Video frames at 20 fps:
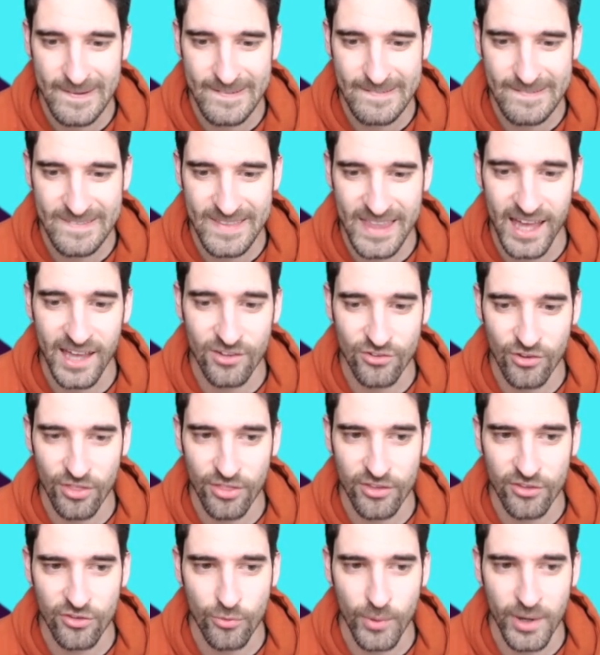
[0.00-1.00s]
That's
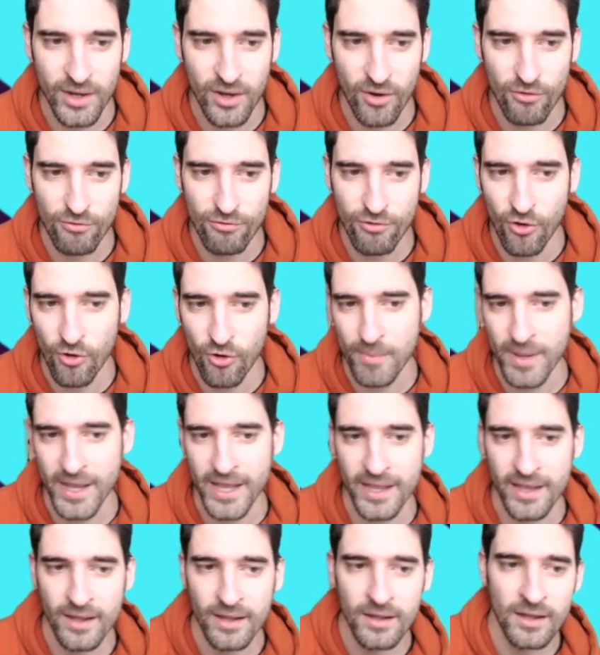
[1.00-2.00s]
something to weigh up for
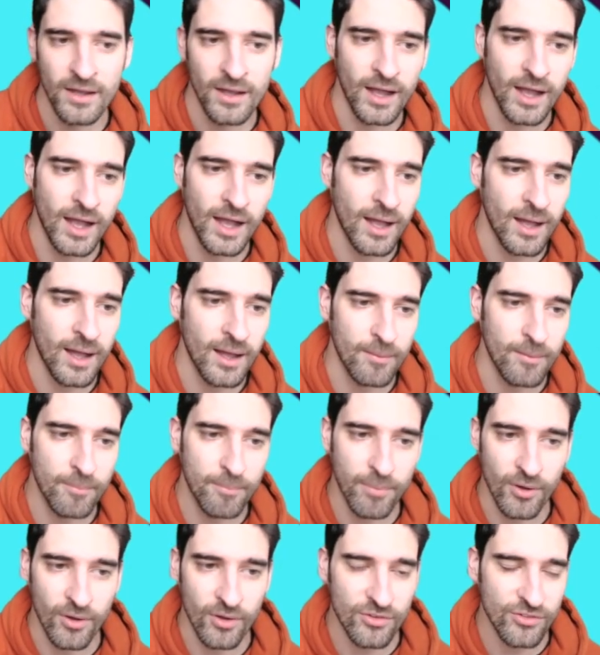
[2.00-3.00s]
me.
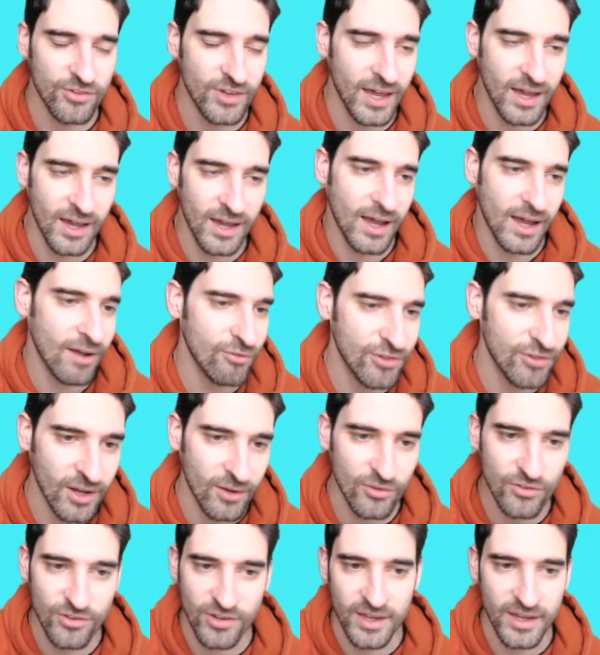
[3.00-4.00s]
But
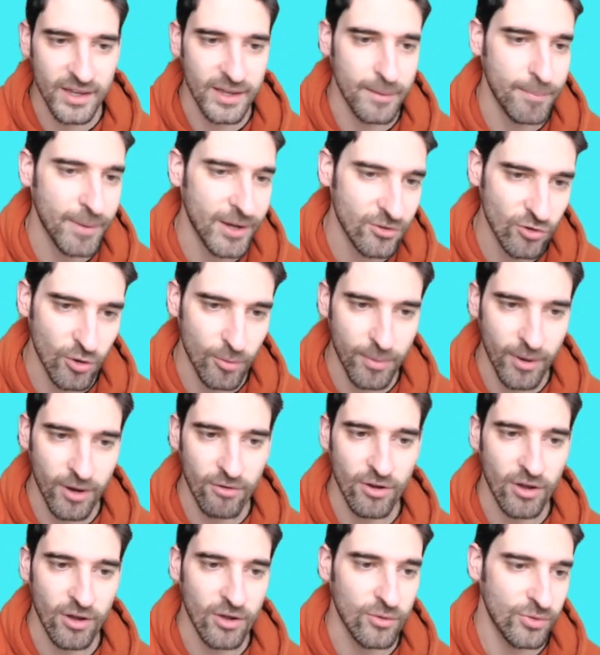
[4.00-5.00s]
Alfred Pedro
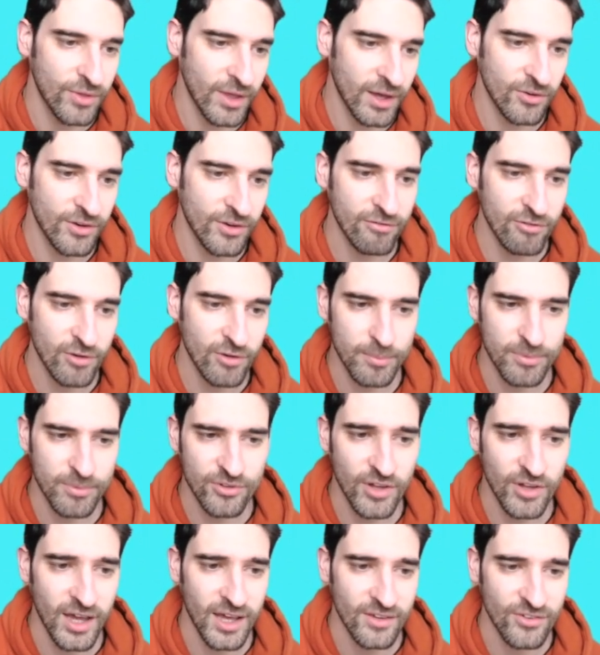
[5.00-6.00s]
Porro, they'll definitely be
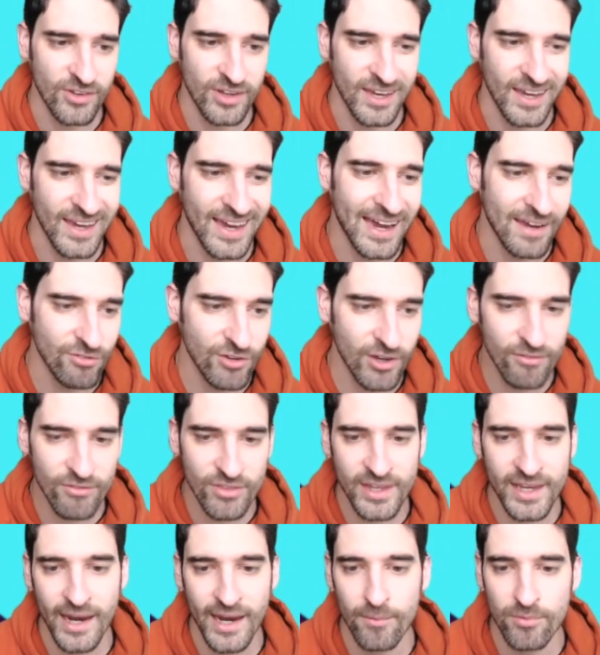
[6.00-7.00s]
starting. I've given
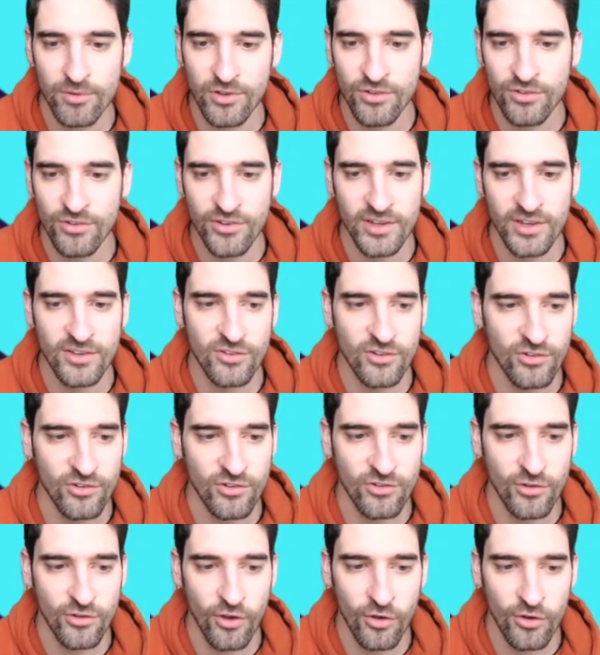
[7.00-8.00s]
the captaincy to
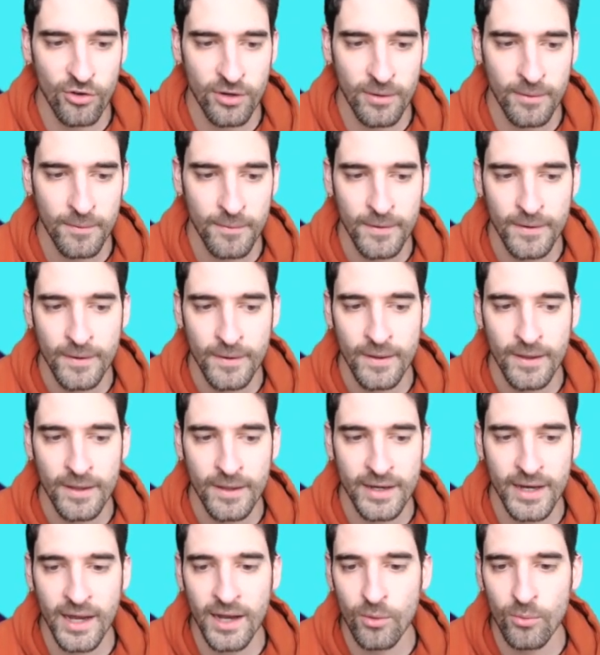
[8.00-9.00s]
Son.
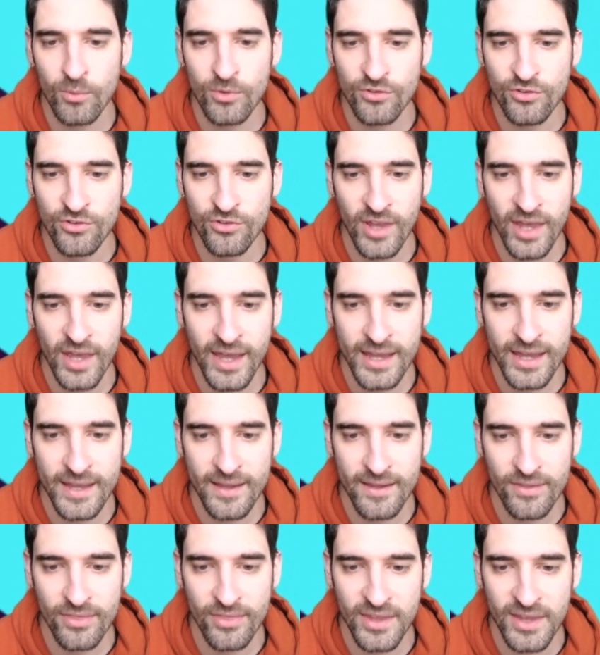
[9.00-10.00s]
Now, I would
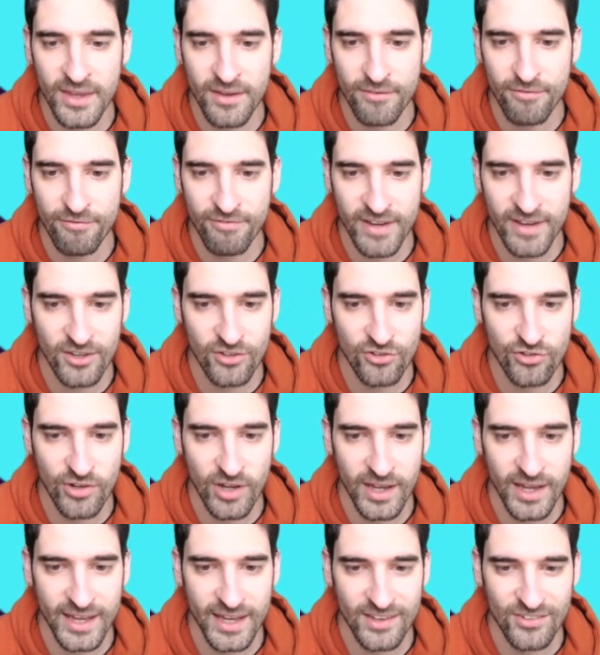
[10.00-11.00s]
say the
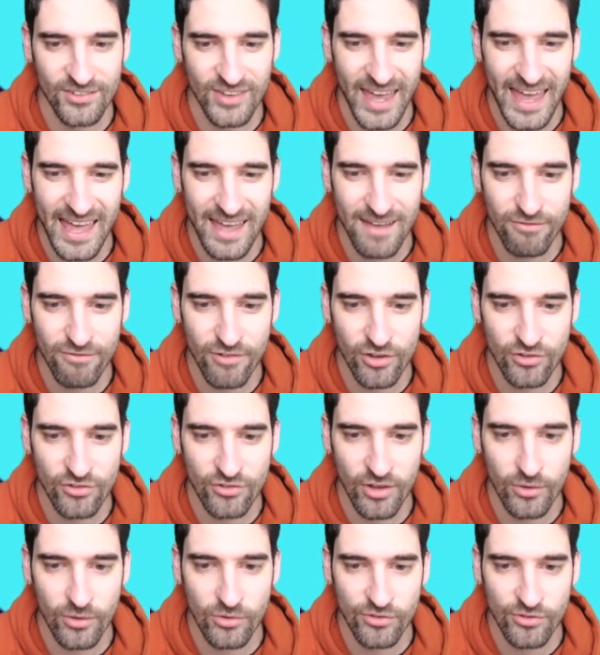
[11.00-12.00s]
fixture is ever
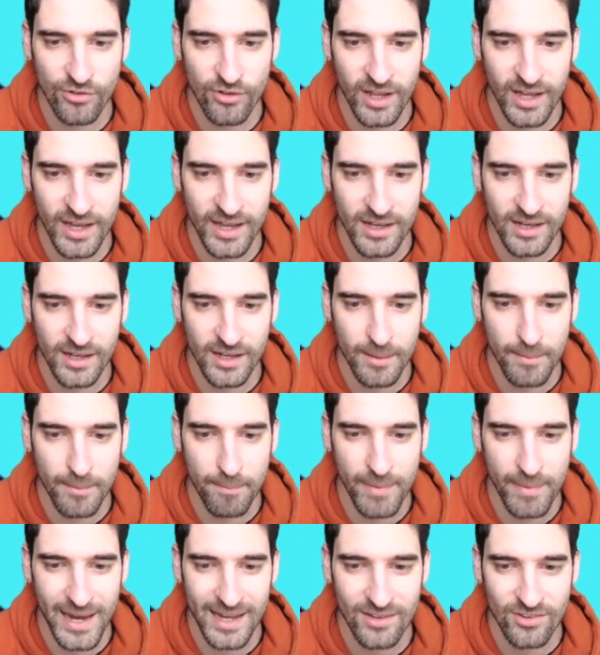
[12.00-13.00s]
so slightly
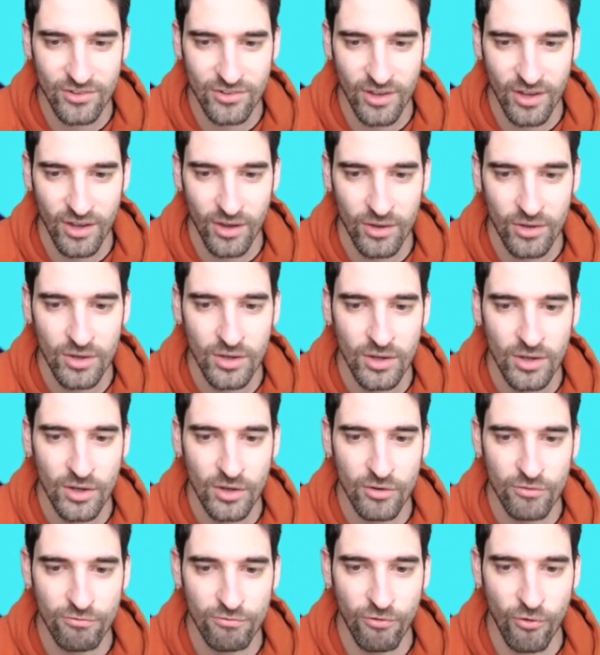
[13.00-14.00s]
better
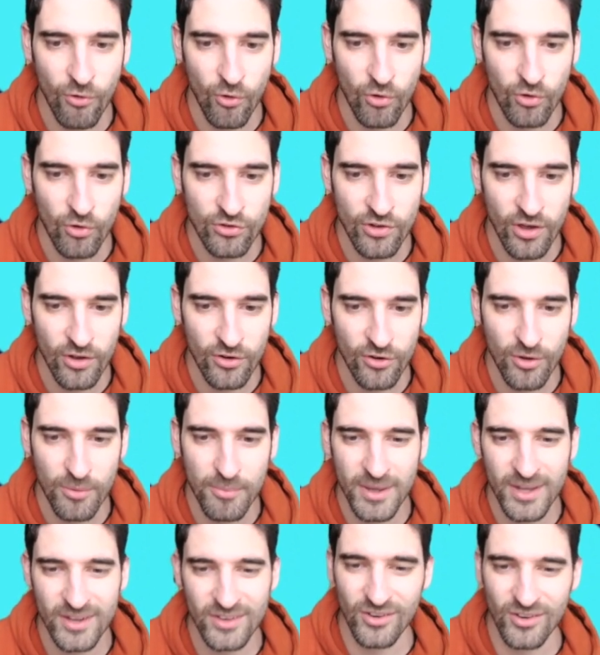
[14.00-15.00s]
for Tottenham.
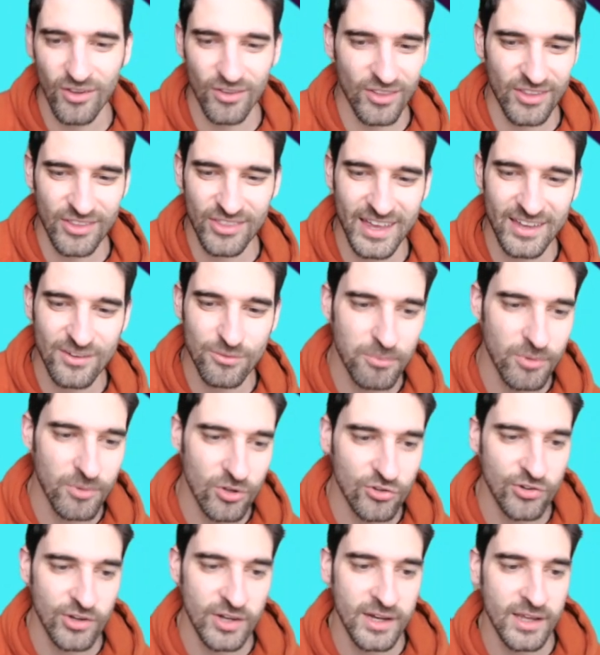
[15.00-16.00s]
Not that there's
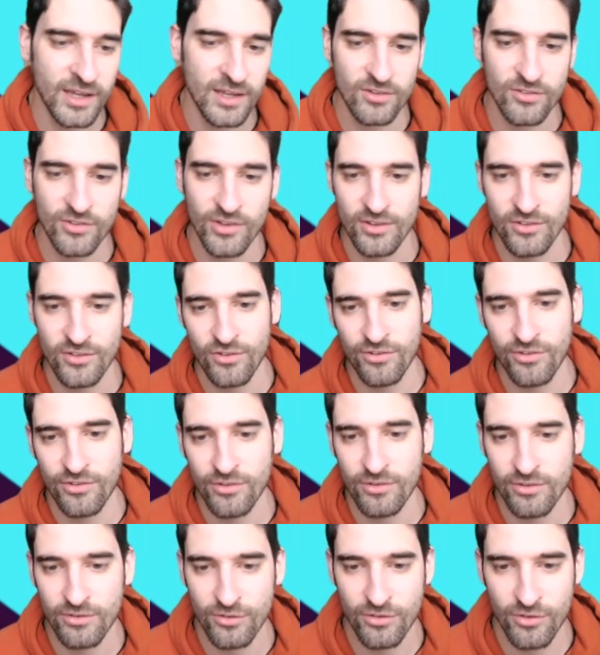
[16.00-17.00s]
much in it.
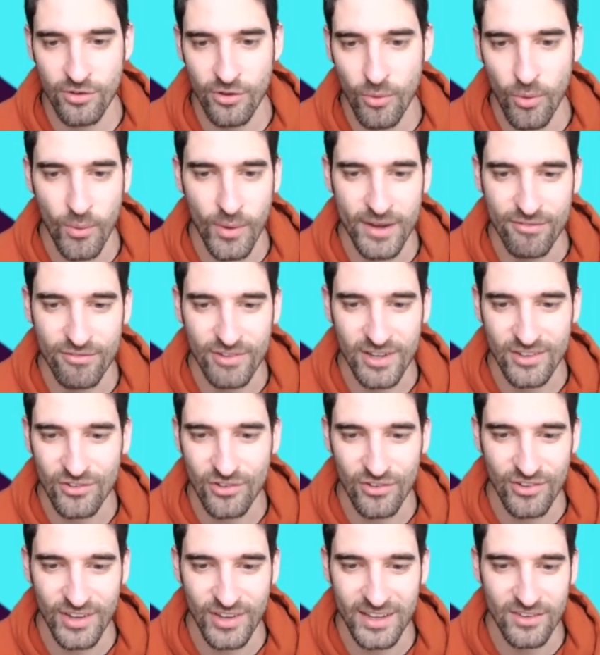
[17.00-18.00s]
It's two away
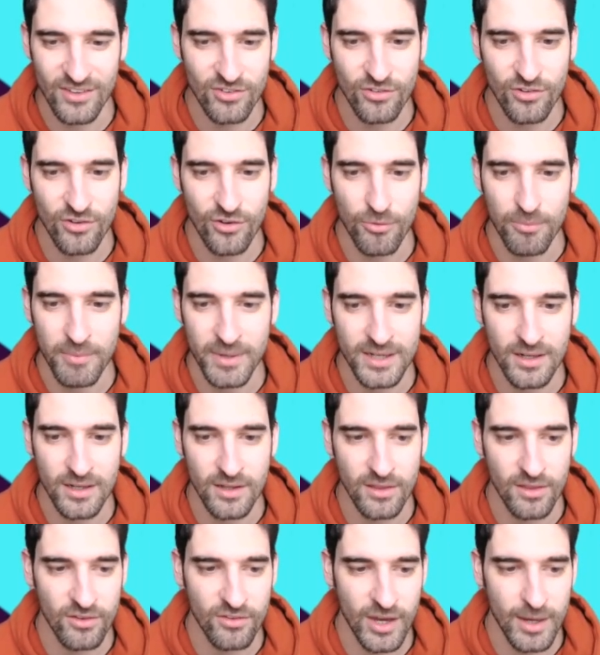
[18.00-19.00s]
fixtures against two middle of
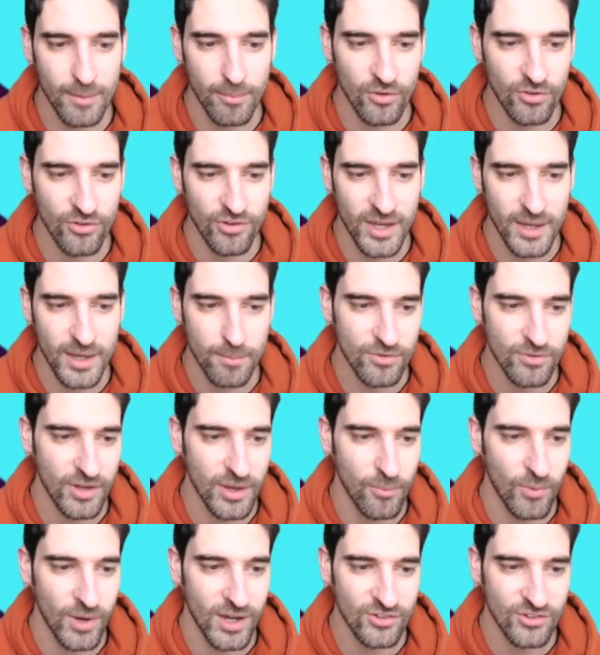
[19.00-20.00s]
the table teams in
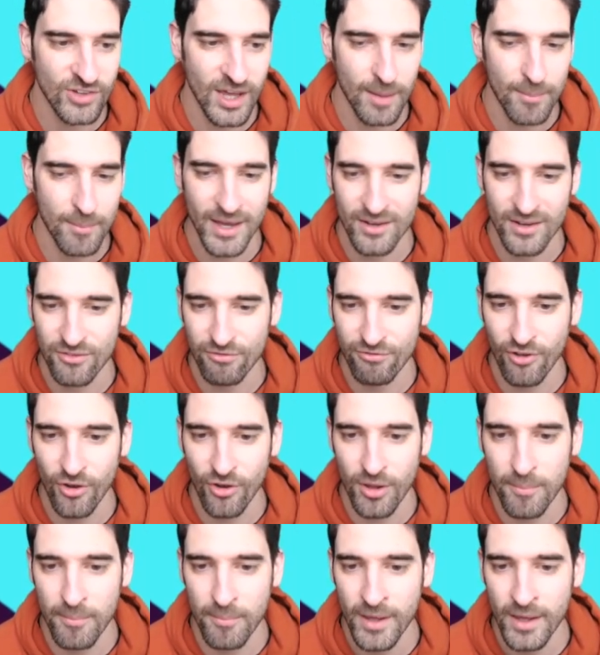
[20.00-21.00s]
West Ham and
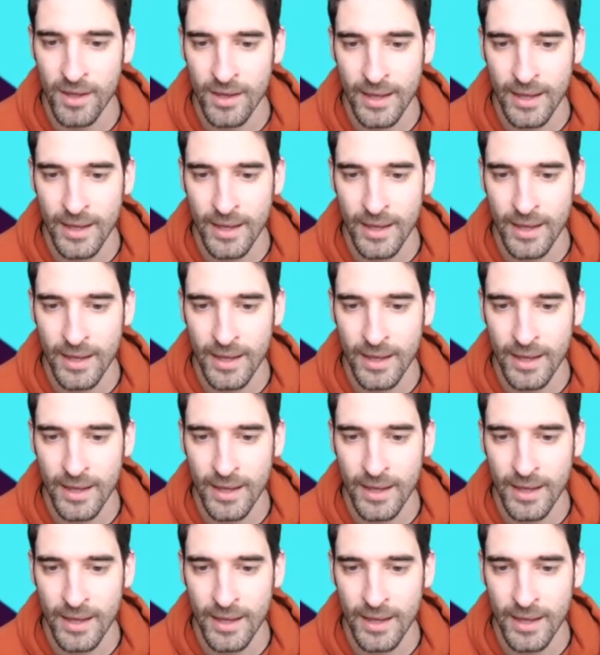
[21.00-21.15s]
Fulham.